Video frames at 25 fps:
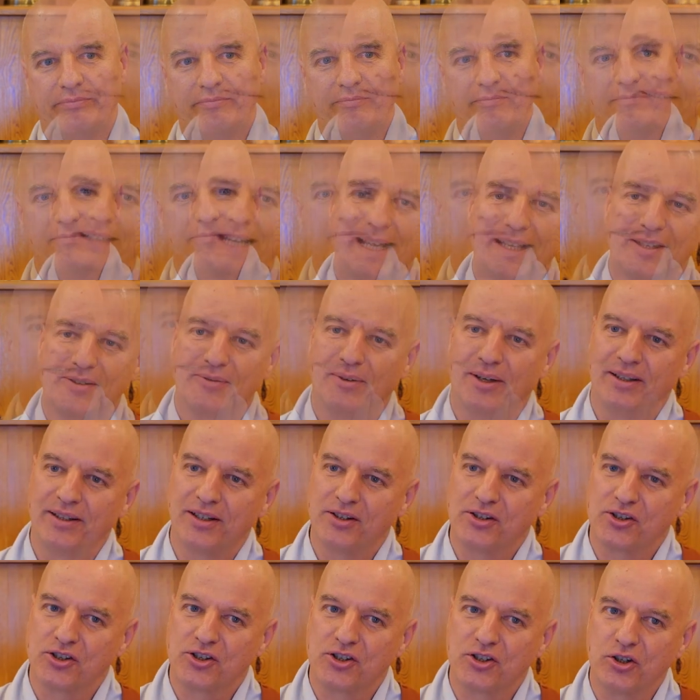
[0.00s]
That's when
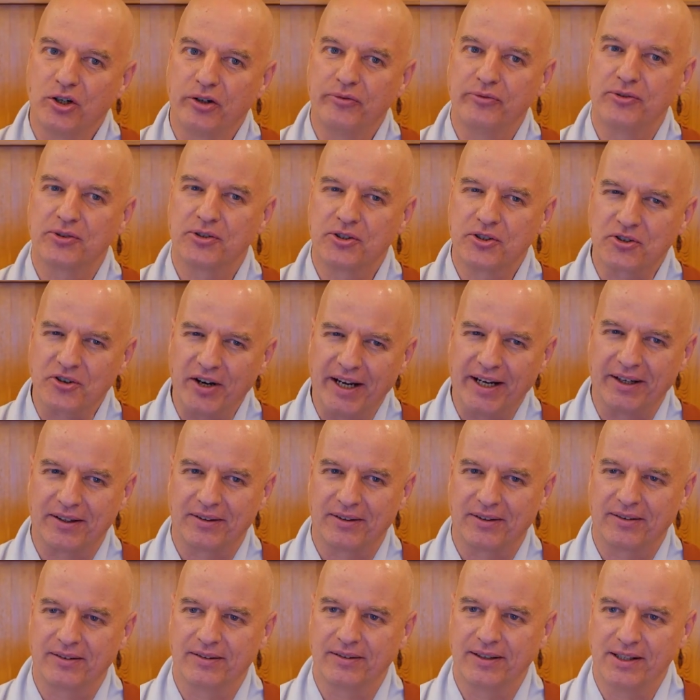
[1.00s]
this soft
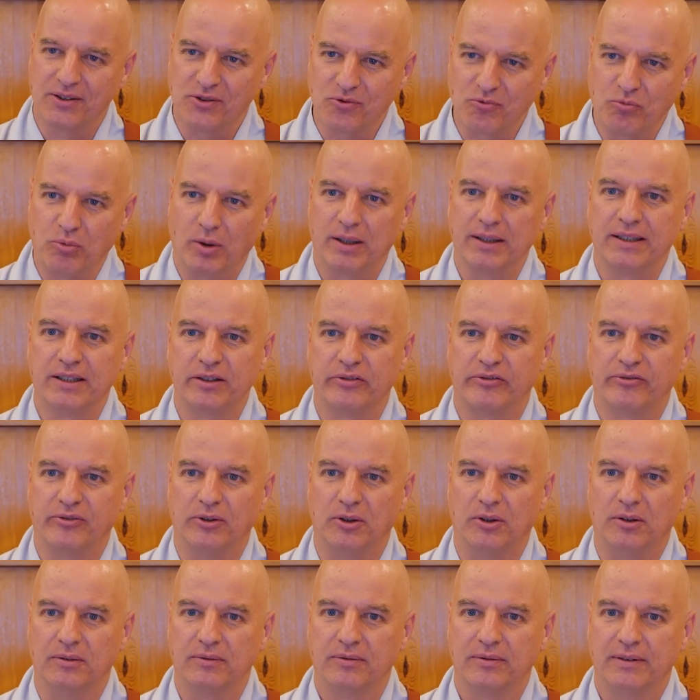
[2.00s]
strength is
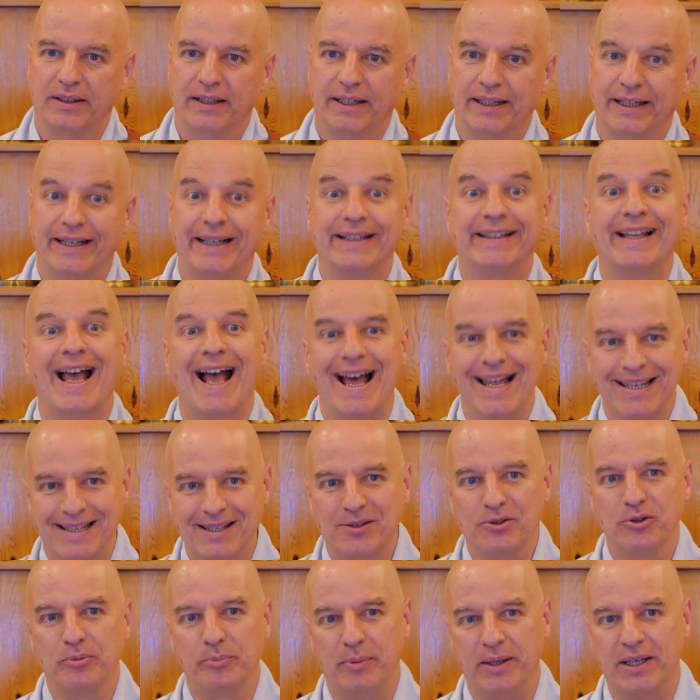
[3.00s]
wonderful. It has
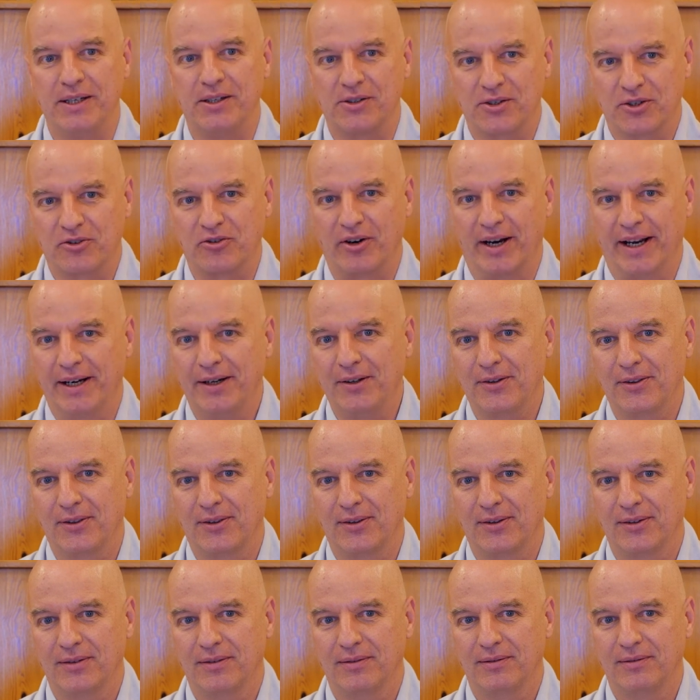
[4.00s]
to be strength,
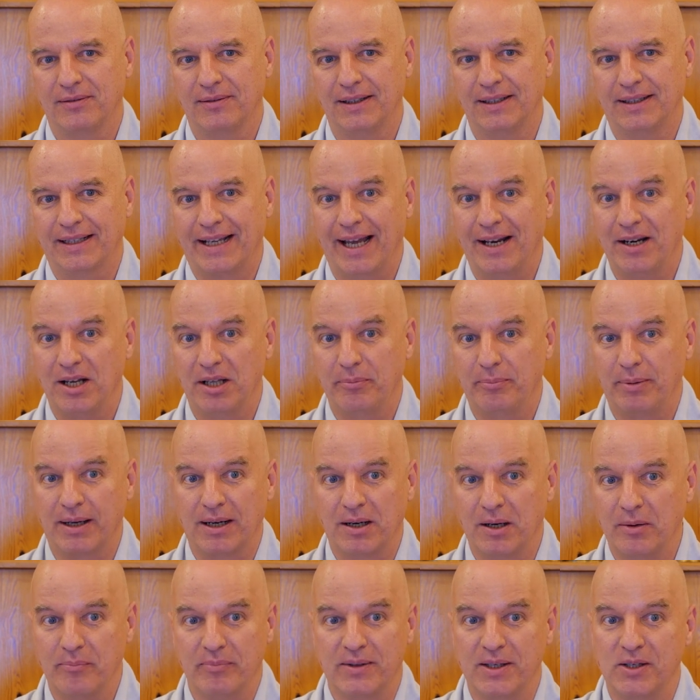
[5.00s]
it cannot
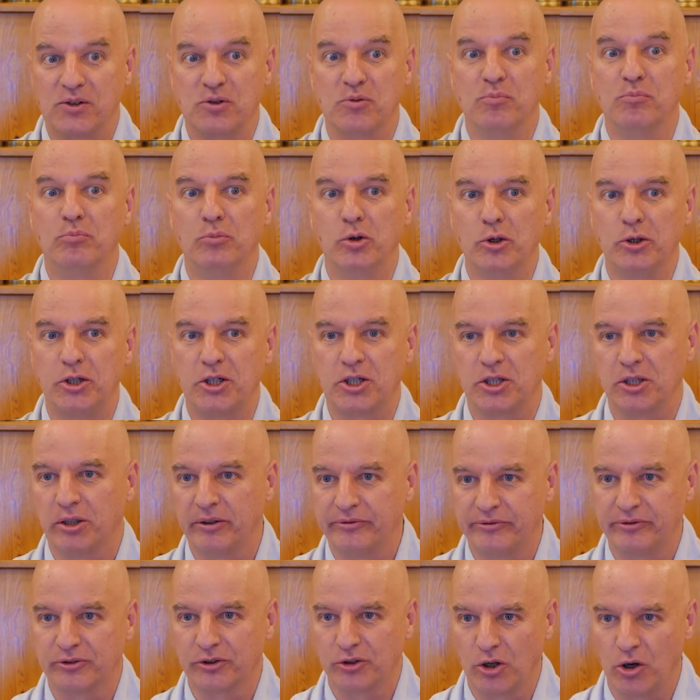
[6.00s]
become this mush
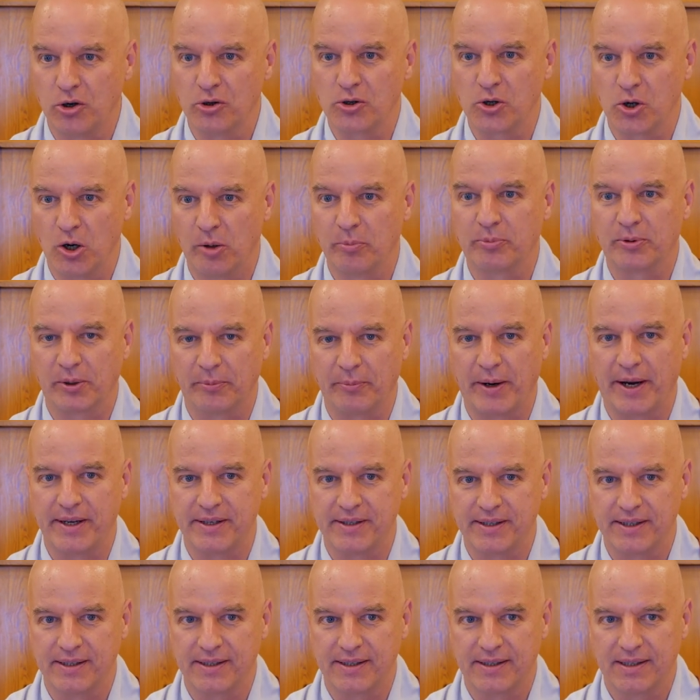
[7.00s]
of wrong
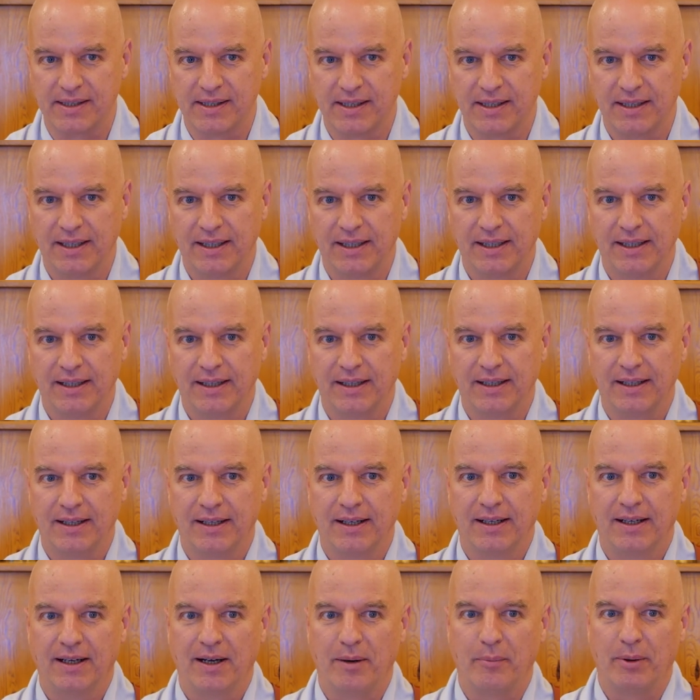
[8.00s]
compromises.
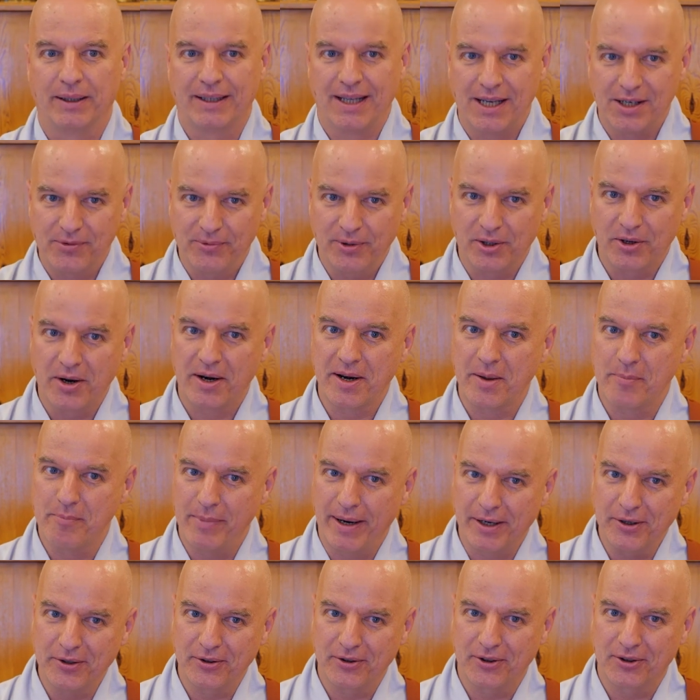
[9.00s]
But as we run a
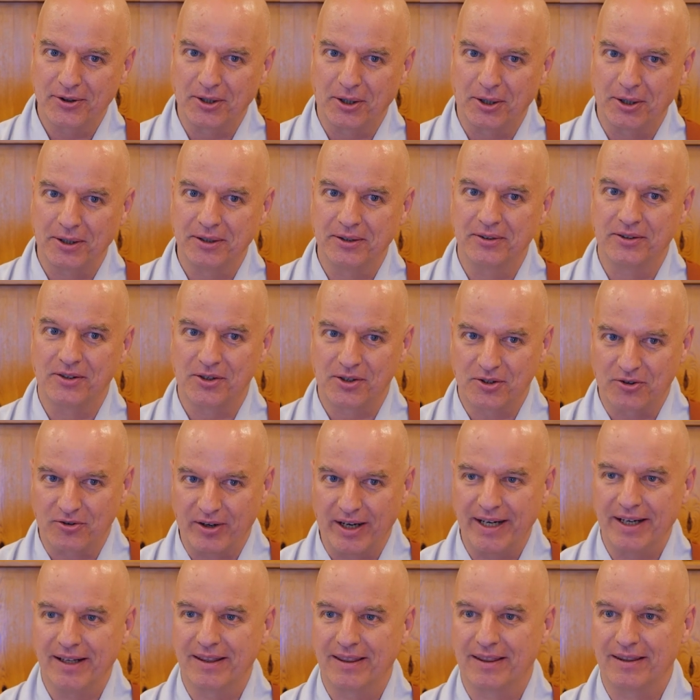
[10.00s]
marathon, the
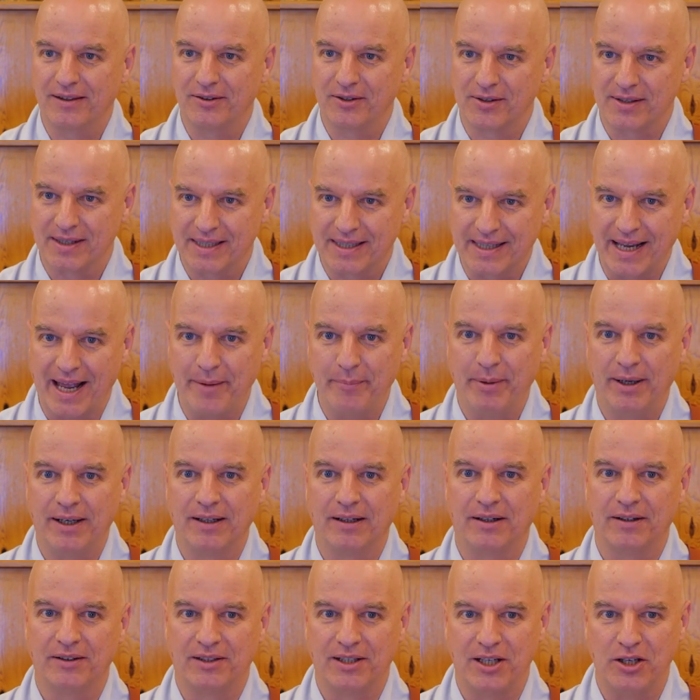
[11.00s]
strength, the
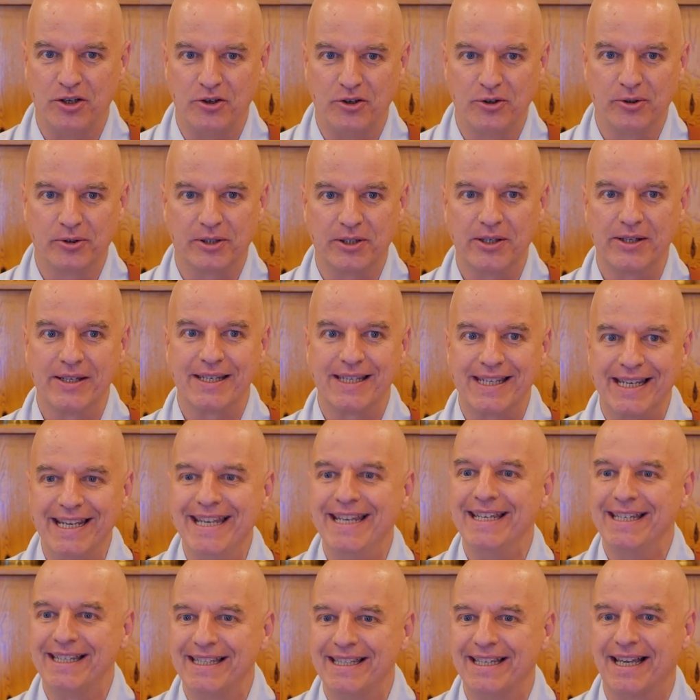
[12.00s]
stamina, the endurance
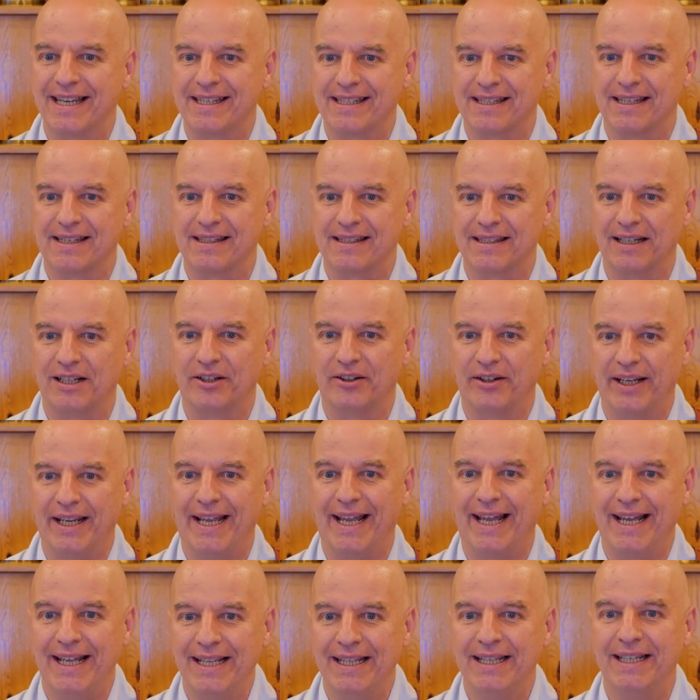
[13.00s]
is necessary
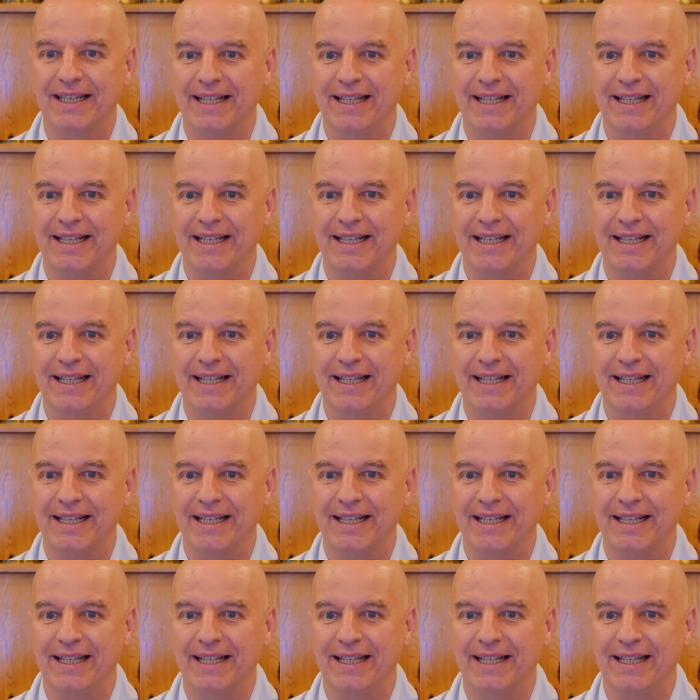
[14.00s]
and